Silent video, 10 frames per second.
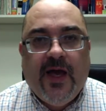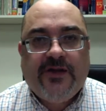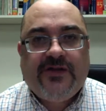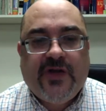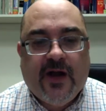I'll
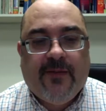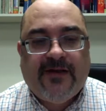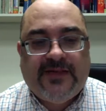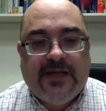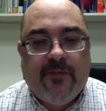just talk
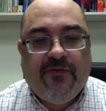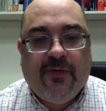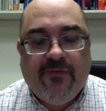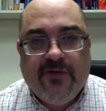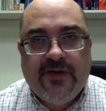about some of
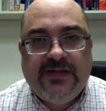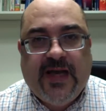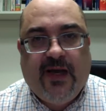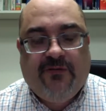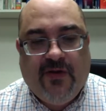them for the
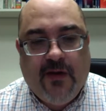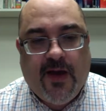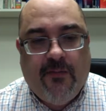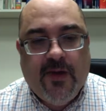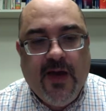sake of
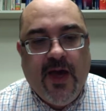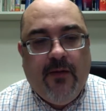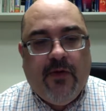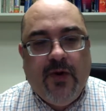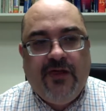time.
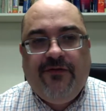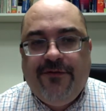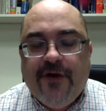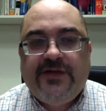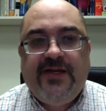But one of the
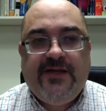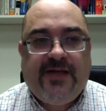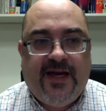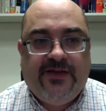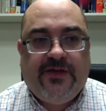first things
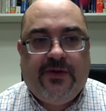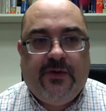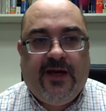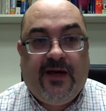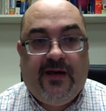I
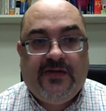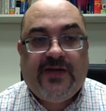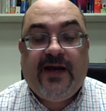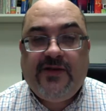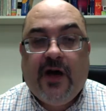do
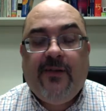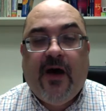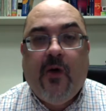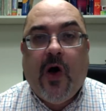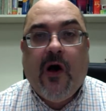is I talk
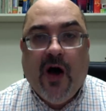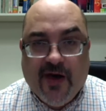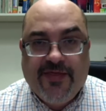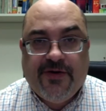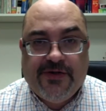about
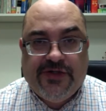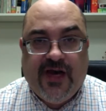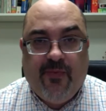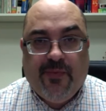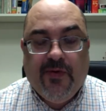
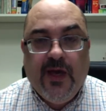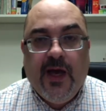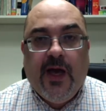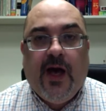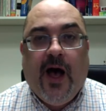authorship,
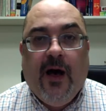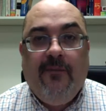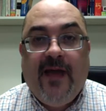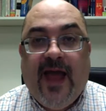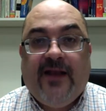
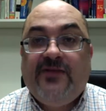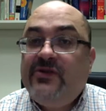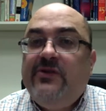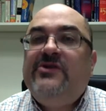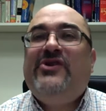and
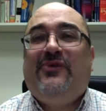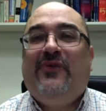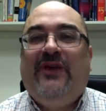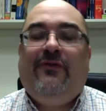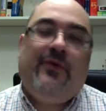students don't
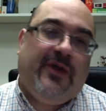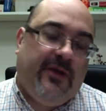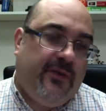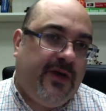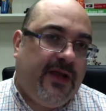even
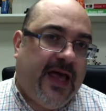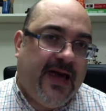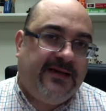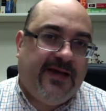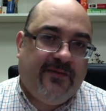really
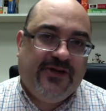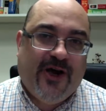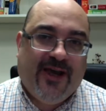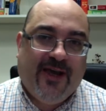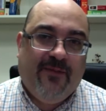realize that I'm
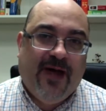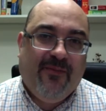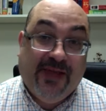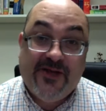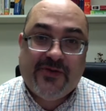talking
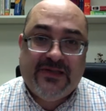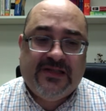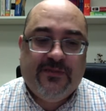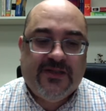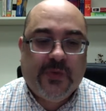about
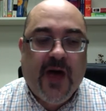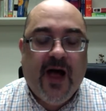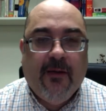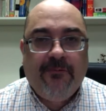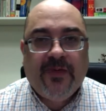plagiarism as
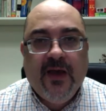well.